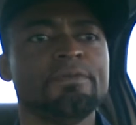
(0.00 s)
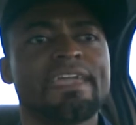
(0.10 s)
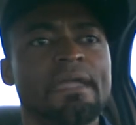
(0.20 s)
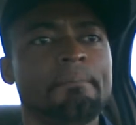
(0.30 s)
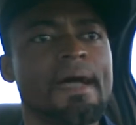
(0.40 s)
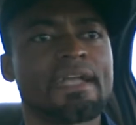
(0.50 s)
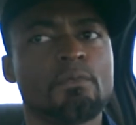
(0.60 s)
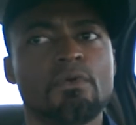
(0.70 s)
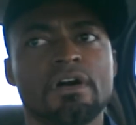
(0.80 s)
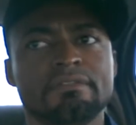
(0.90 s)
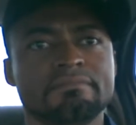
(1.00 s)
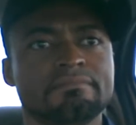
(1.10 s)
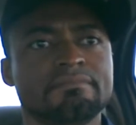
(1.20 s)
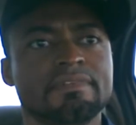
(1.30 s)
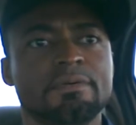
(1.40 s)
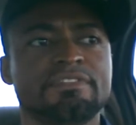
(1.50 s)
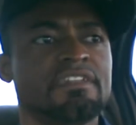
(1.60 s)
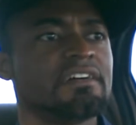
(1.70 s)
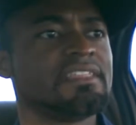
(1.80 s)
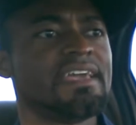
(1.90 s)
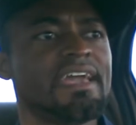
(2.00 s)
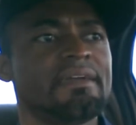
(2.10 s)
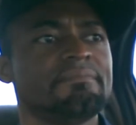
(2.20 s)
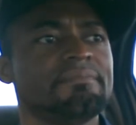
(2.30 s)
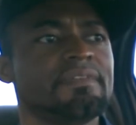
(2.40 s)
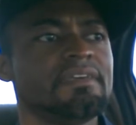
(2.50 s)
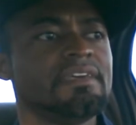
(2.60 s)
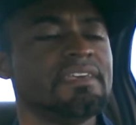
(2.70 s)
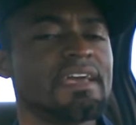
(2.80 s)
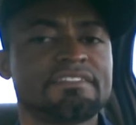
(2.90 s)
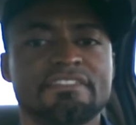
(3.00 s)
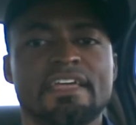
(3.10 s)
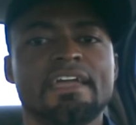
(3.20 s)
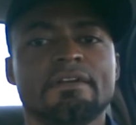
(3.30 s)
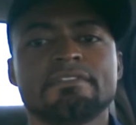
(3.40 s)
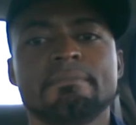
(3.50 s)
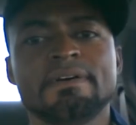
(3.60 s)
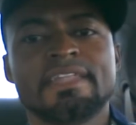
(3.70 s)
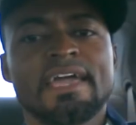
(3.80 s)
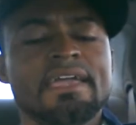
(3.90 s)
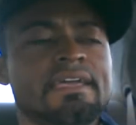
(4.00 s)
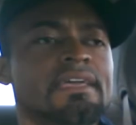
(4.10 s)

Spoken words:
we came back and won. It was an ugly game. yesterday or Monday,